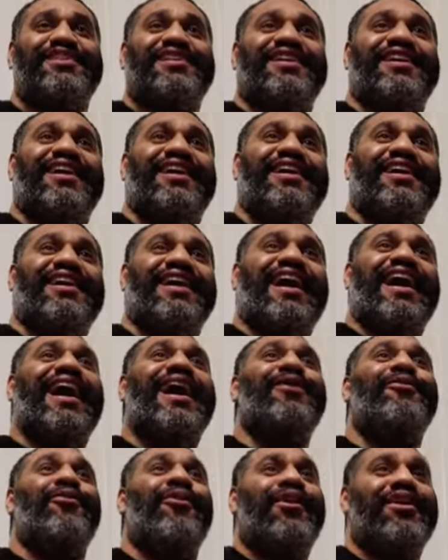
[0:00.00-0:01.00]
I
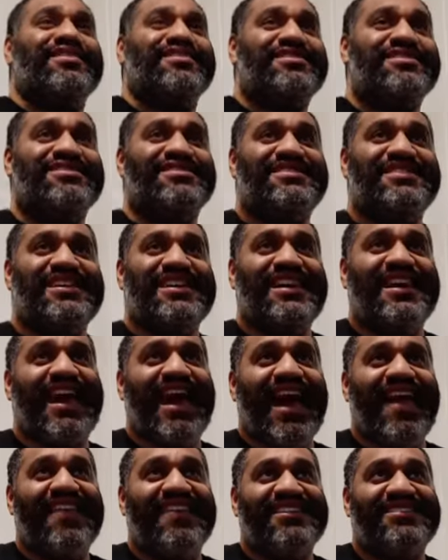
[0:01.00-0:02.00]
want to see
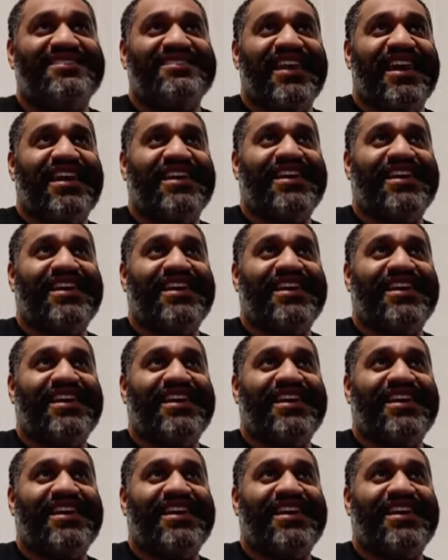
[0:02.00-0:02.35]
Alex Zane